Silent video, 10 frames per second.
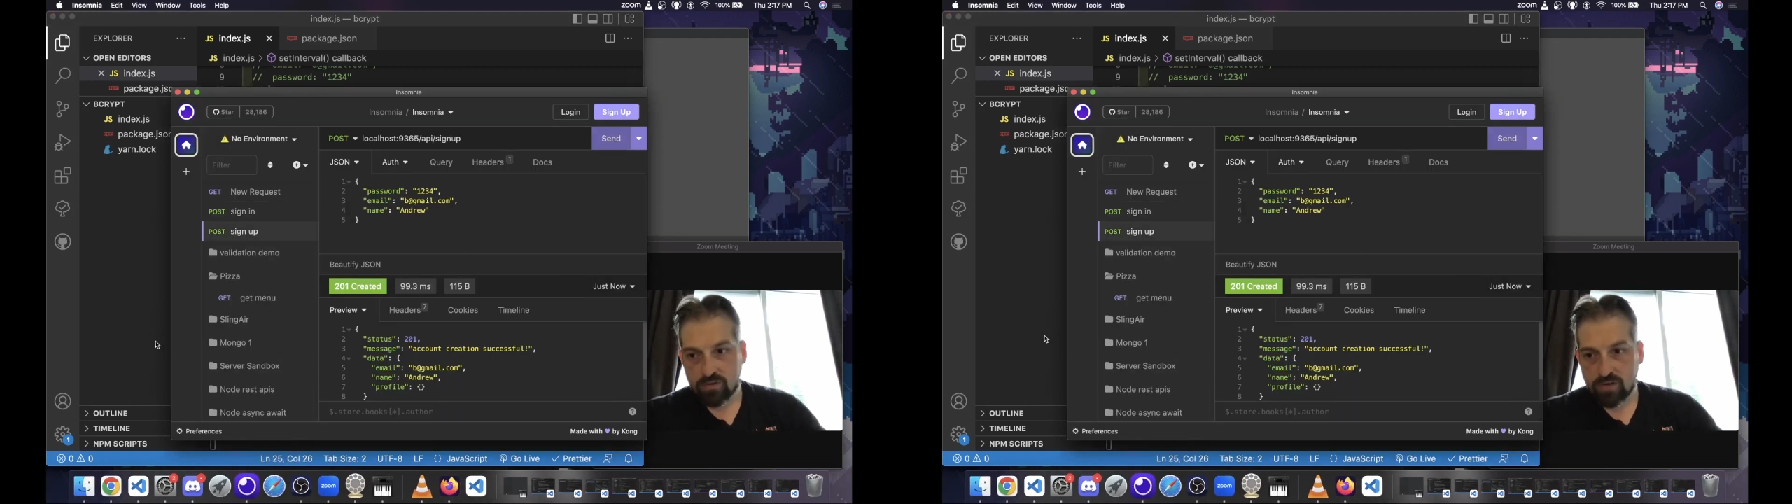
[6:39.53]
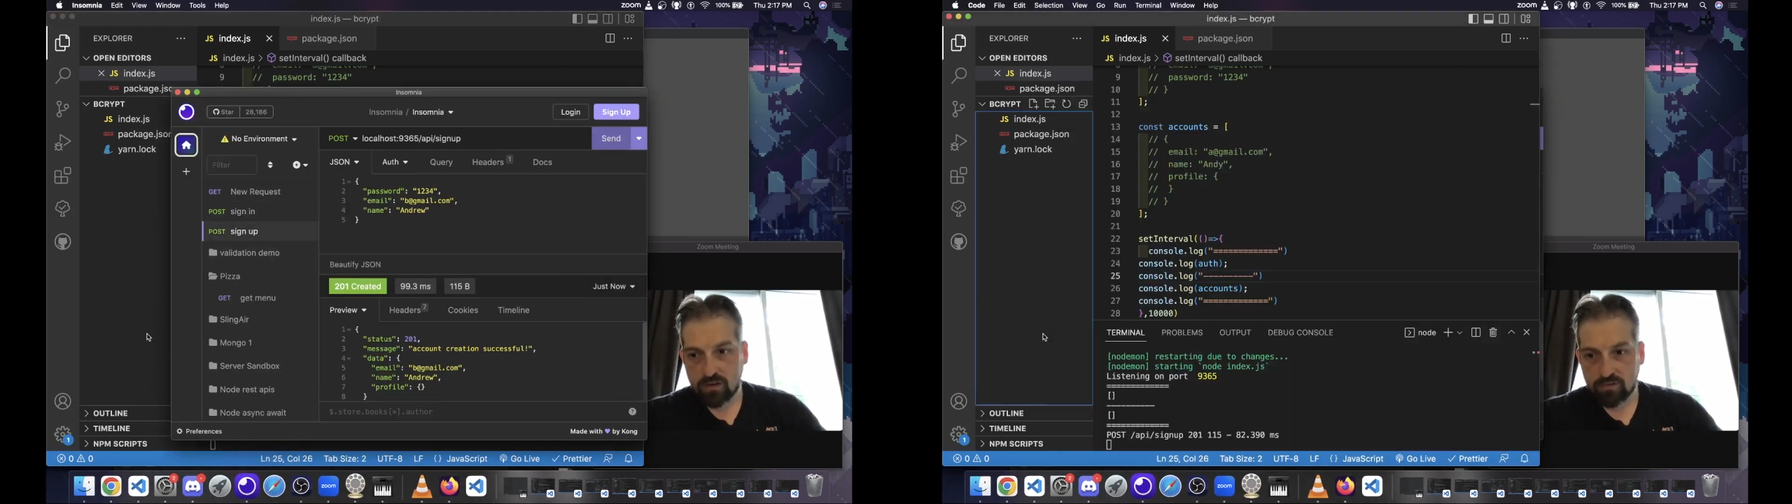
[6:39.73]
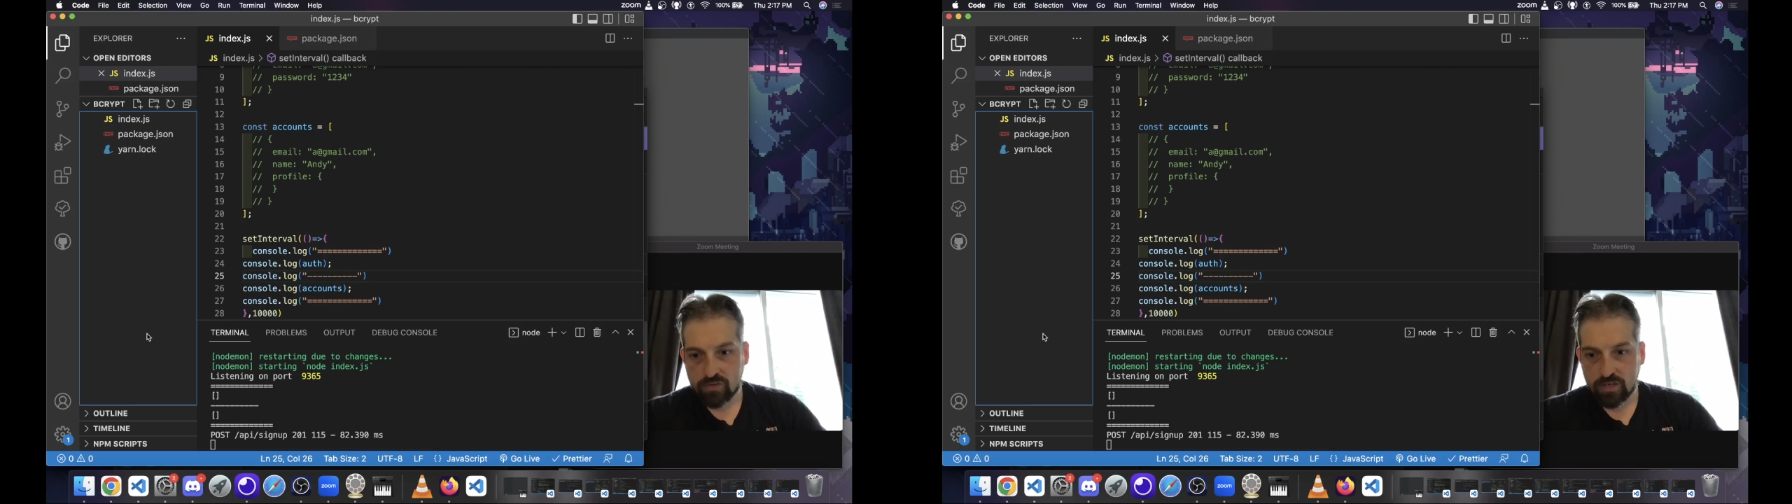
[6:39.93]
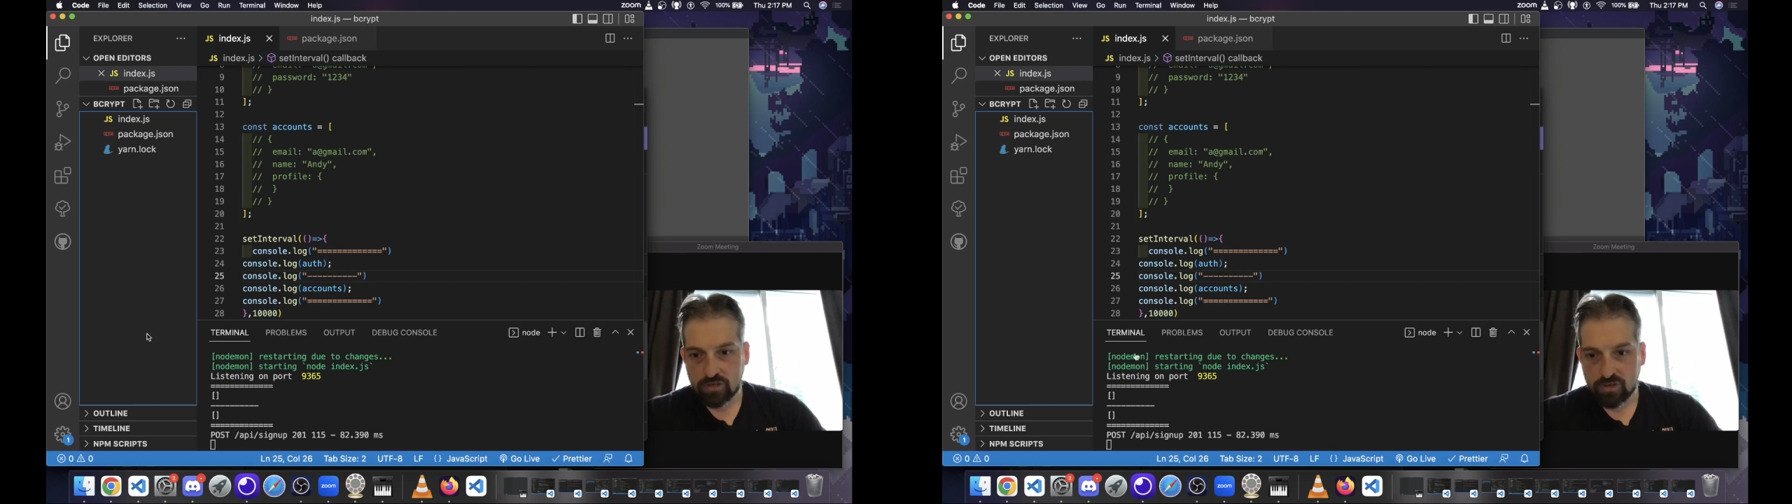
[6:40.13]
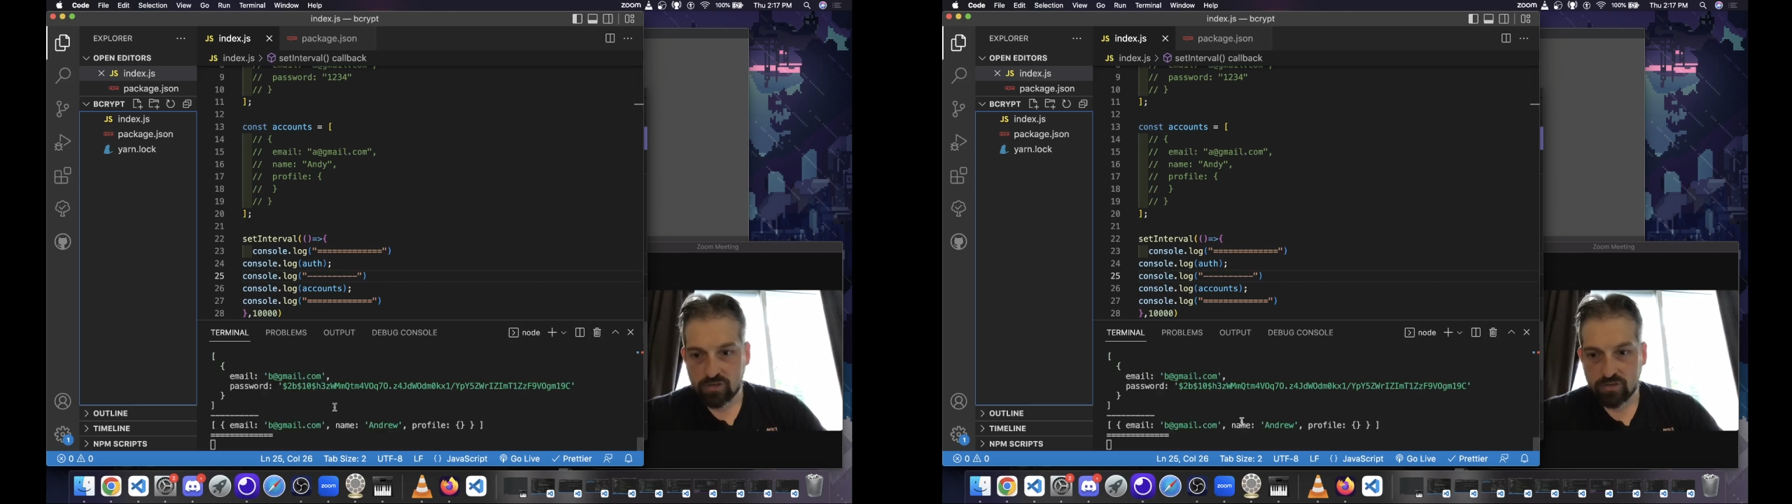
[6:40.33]
account
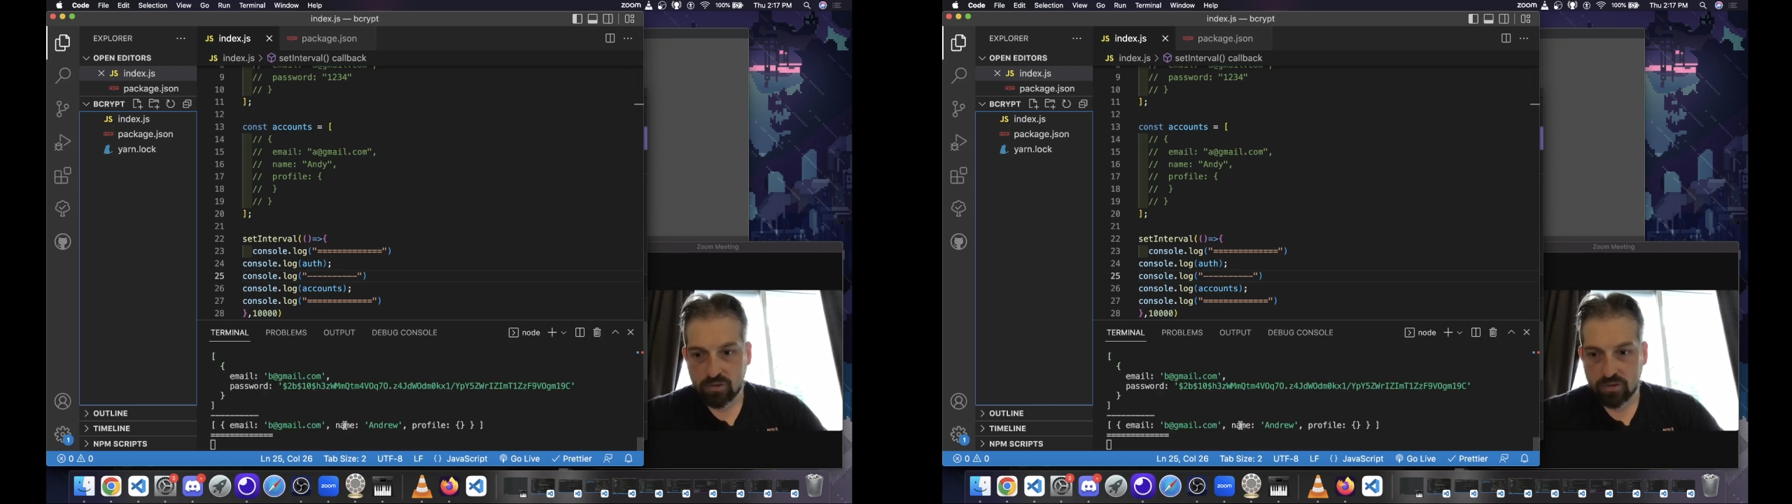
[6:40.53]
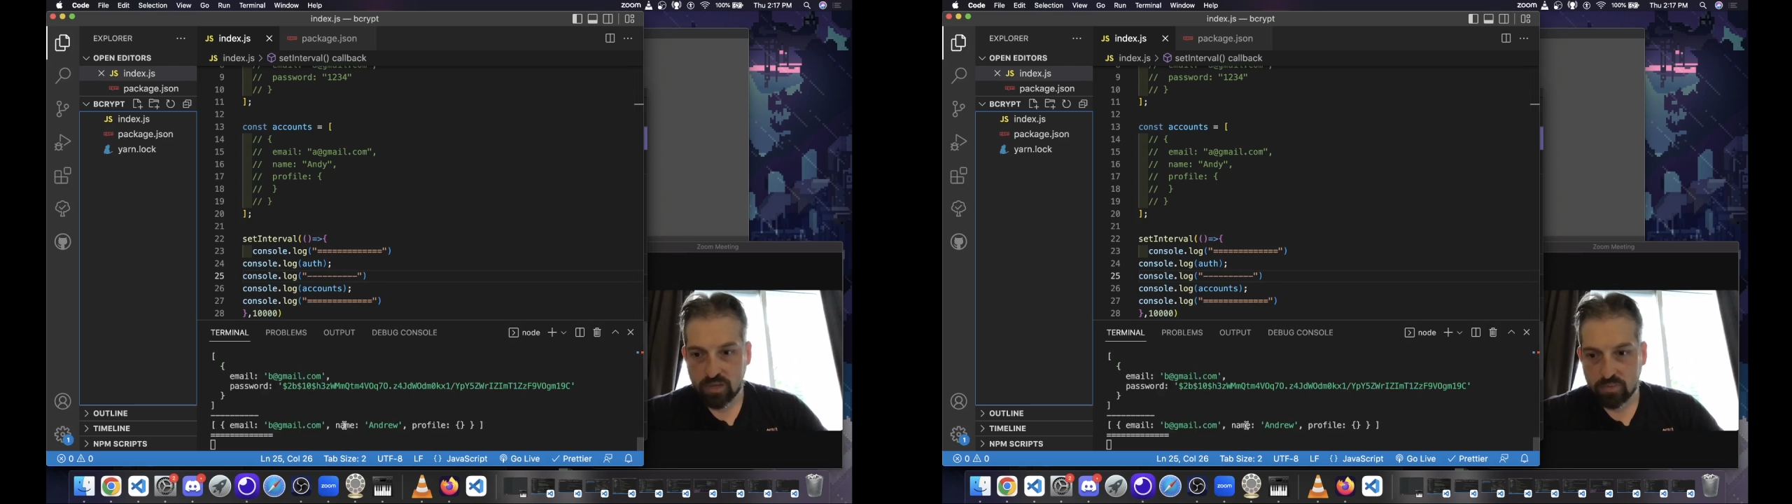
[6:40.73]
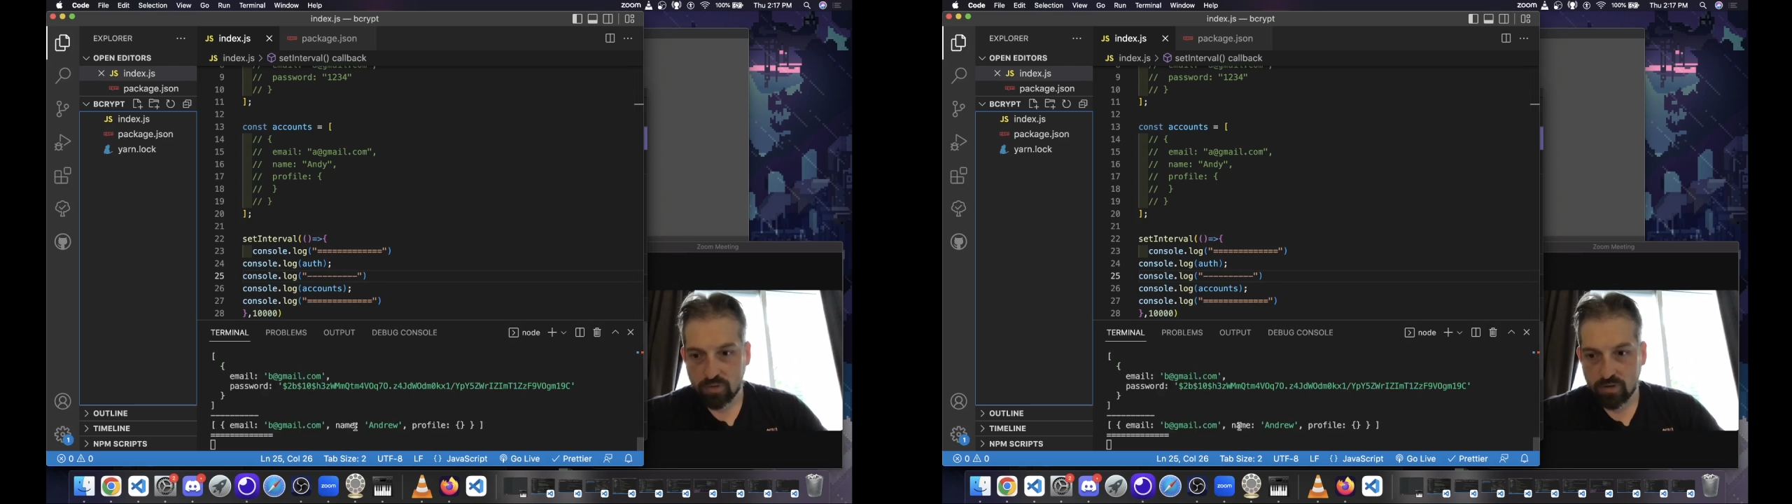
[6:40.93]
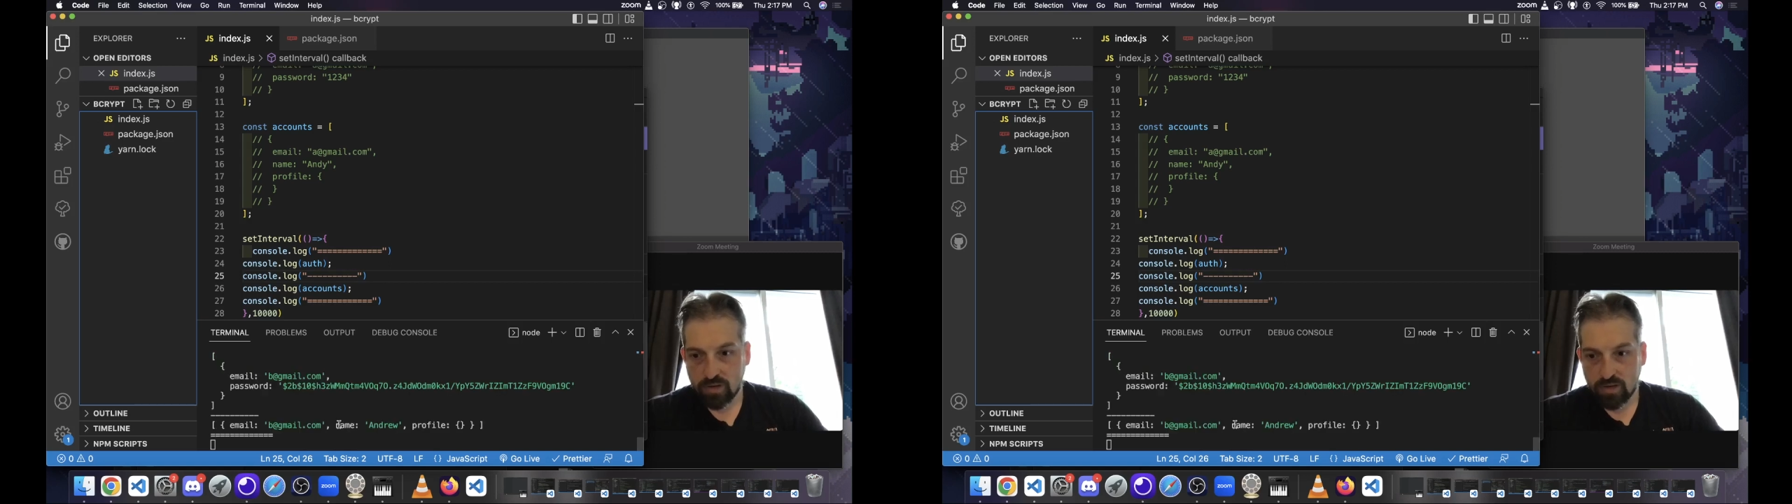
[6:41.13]
creation successful.